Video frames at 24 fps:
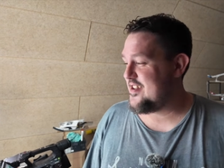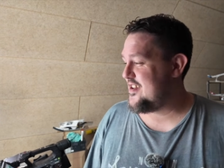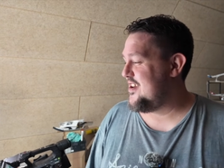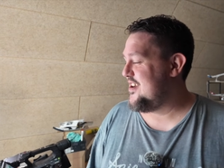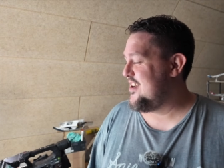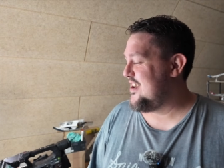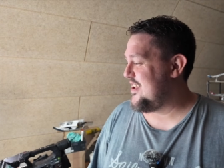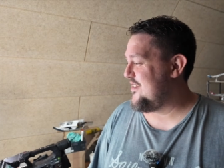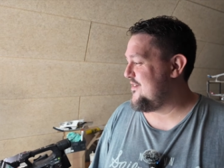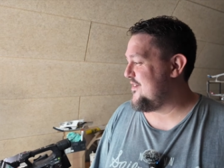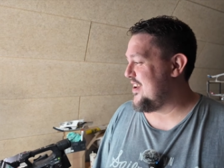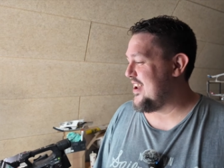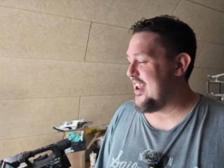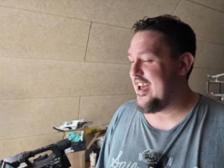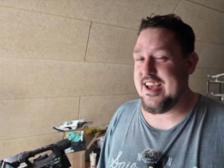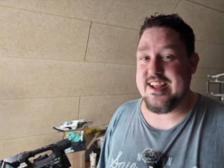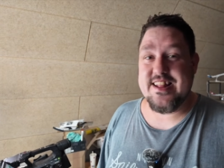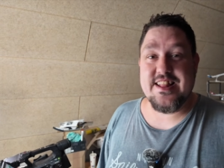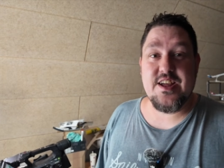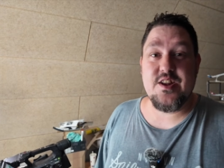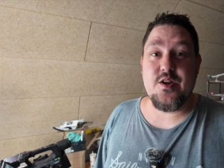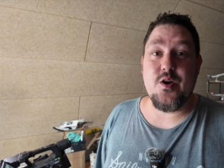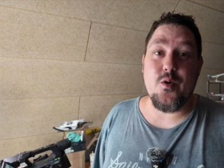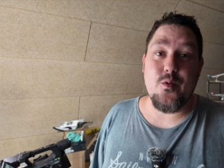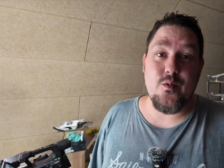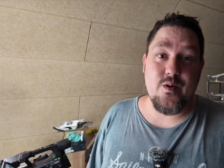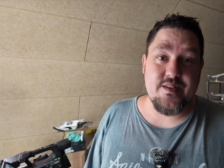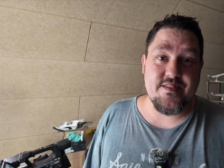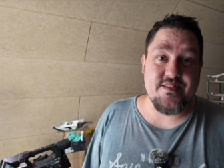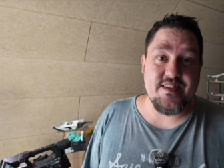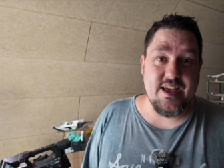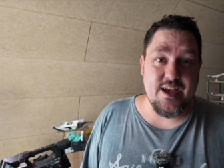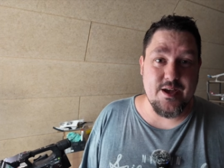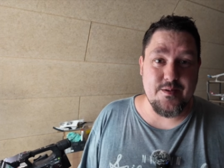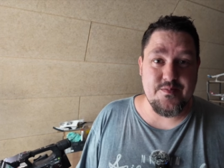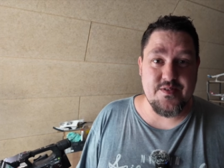to leave a like. That
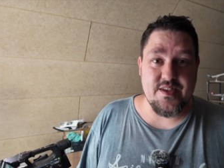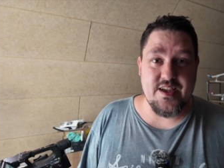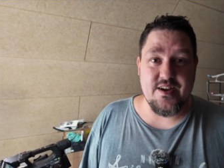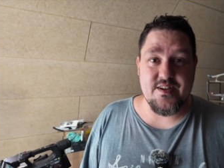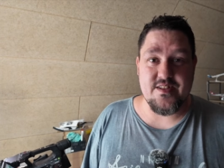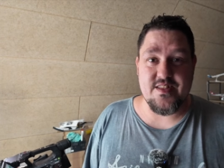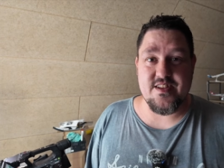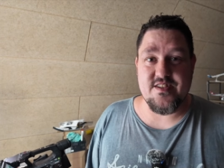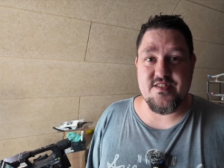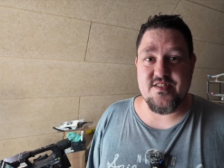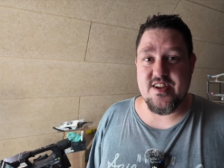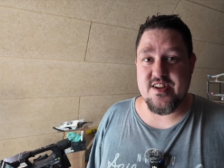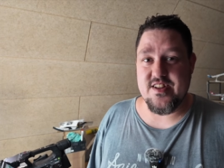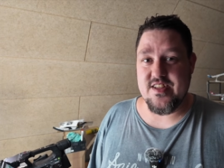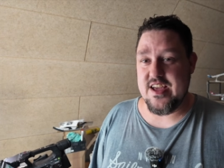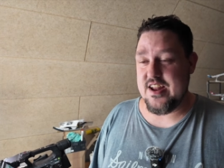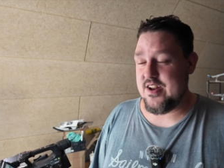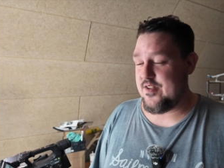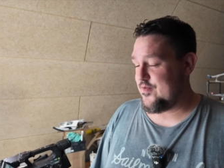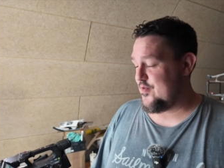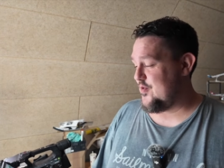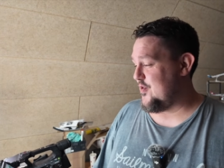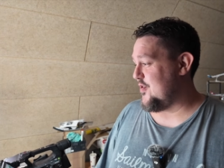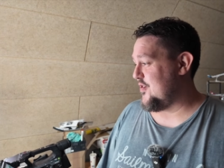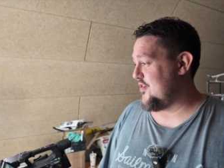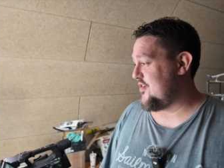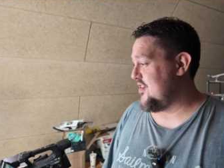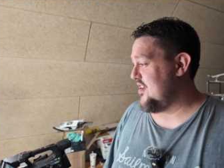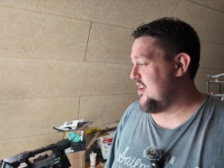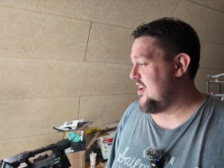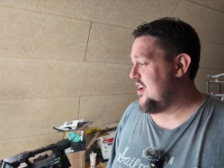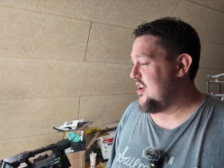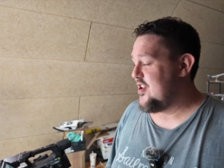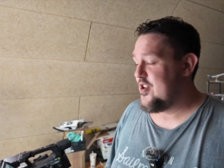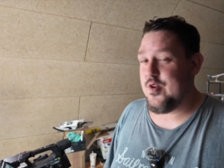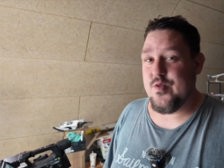always helps out the channel. And of course,
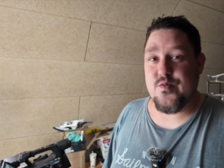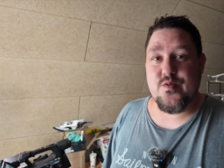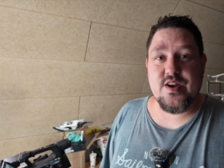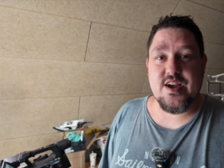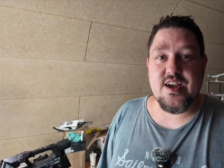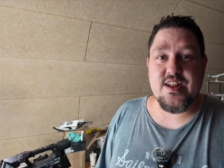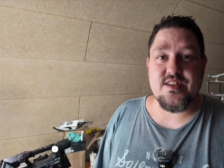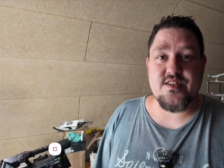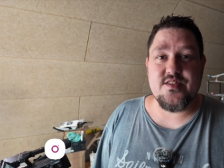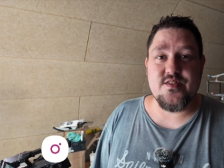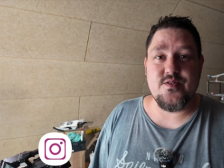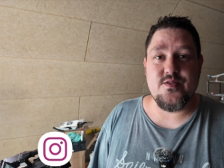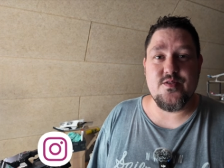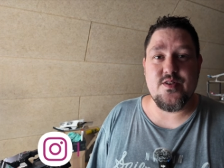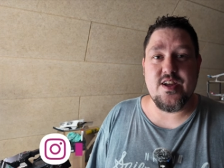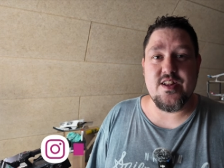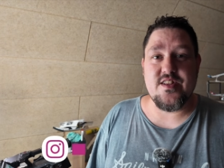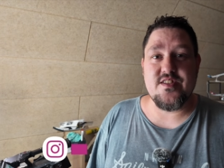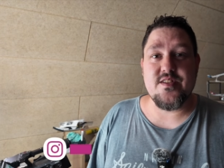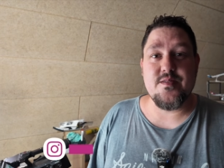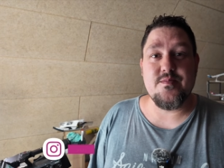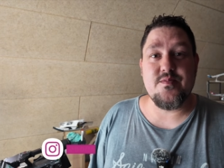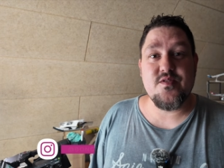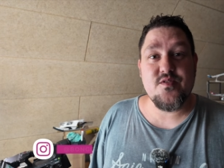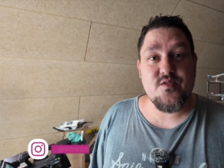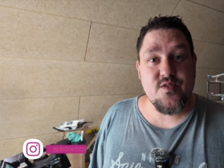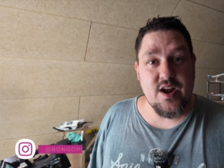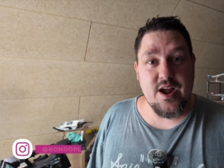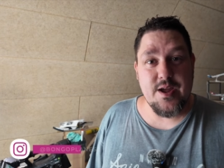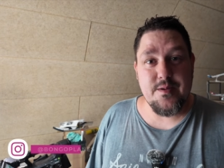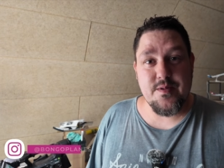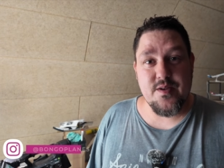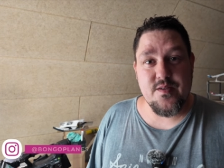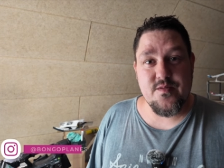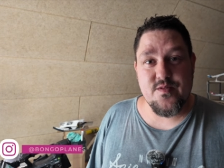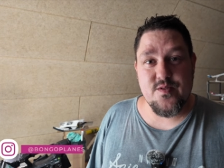don't forget to hit
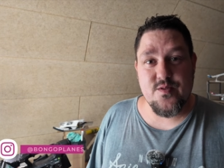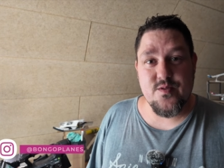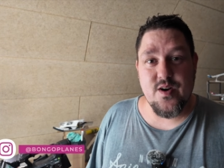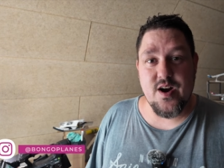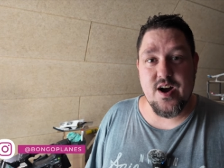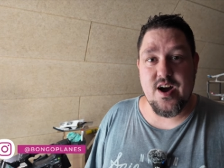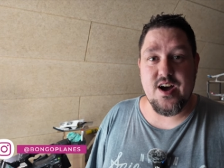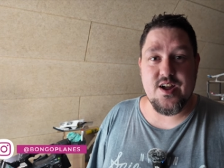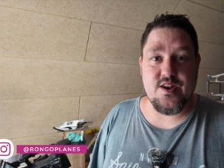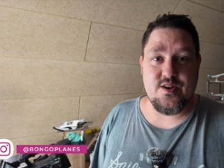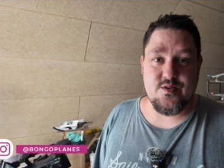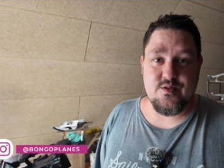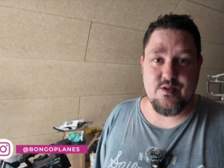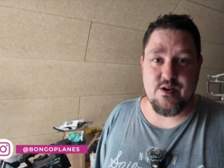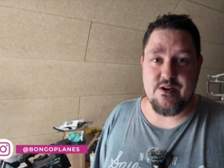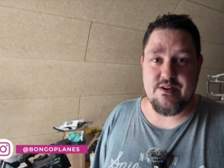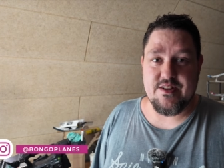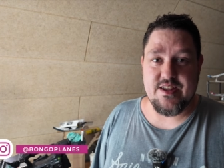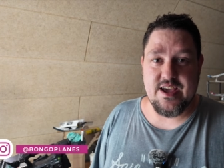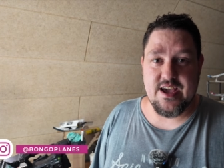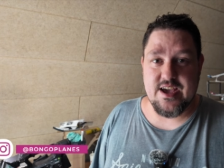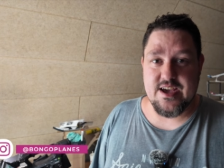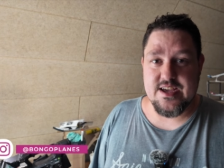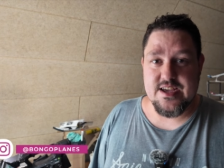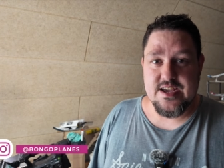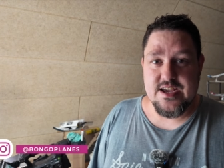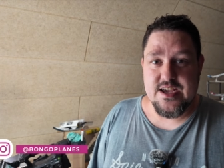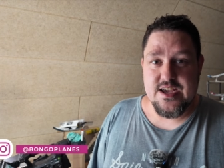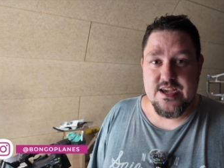subscribe if you are new around here.